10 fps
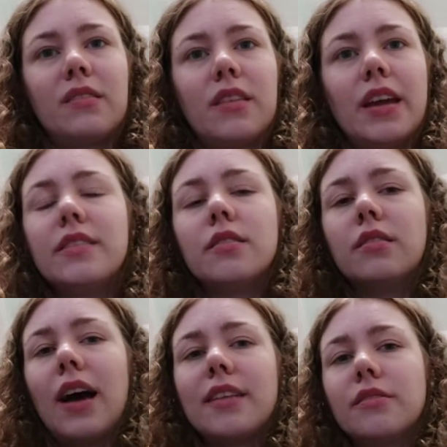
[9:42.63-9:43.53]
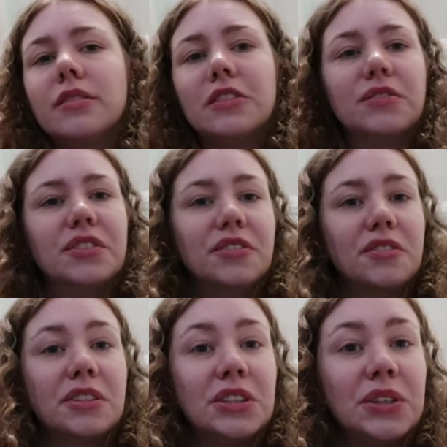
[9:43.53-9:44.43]
I don't think there
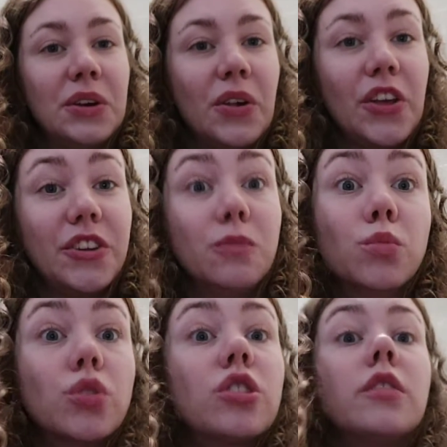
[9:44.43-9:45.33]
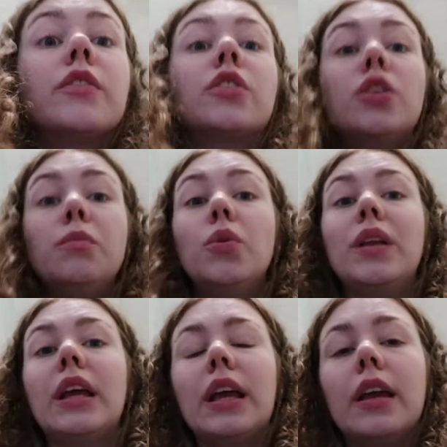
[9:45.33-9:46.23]
is as much of the
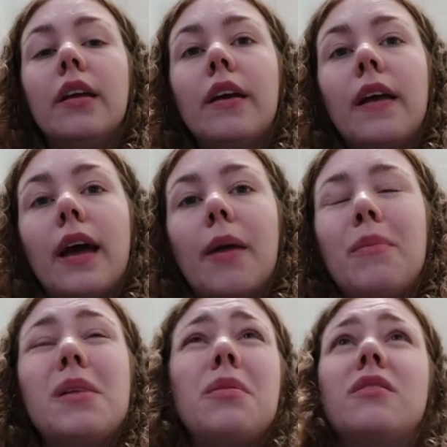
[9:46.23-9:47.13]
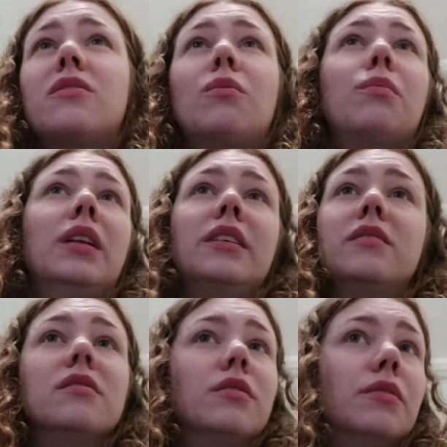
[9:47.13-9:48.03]
community. Maybe in some
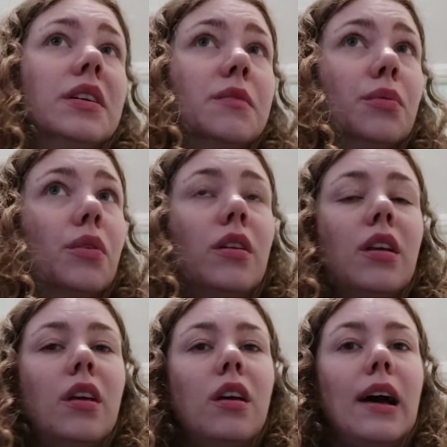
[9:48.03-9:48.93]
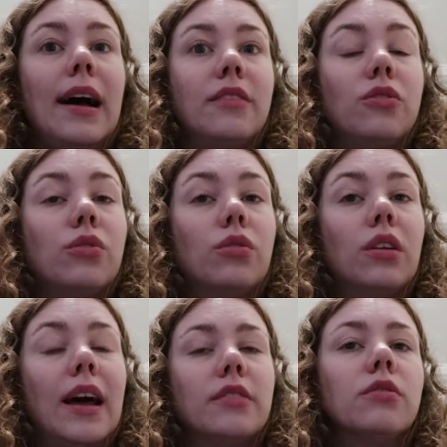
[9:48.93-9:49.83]
places there is, but as a
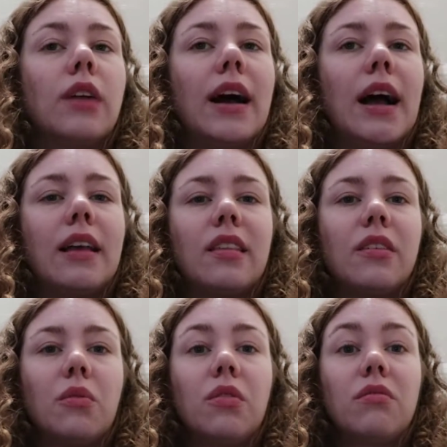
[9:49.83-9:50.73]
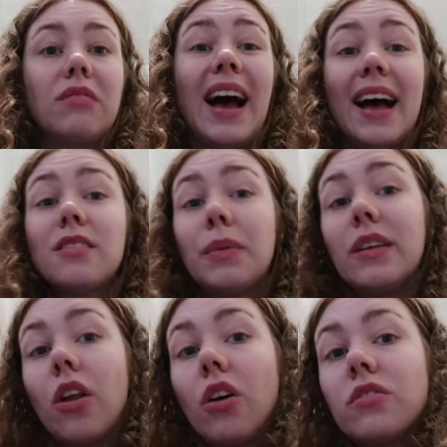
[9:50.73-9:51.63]
whole, I think that has
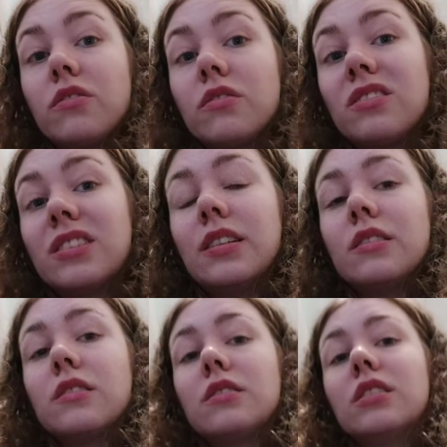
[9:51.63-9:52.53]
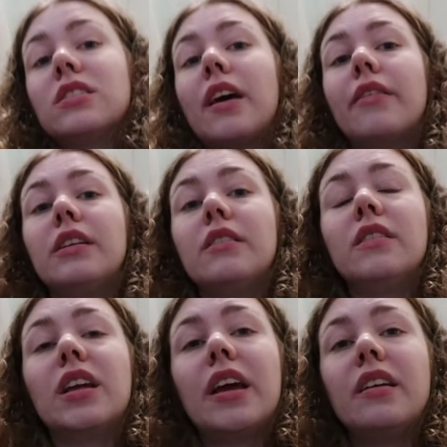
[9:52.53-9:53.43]
been lost since the 70s
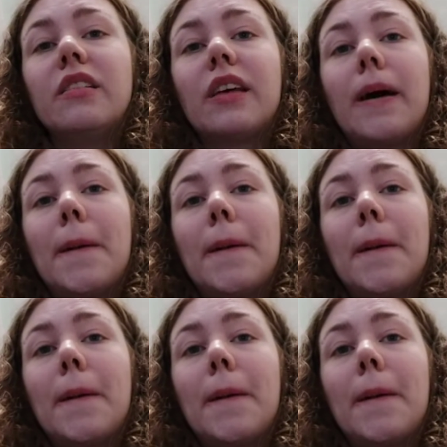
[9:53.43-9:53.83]
and 80s.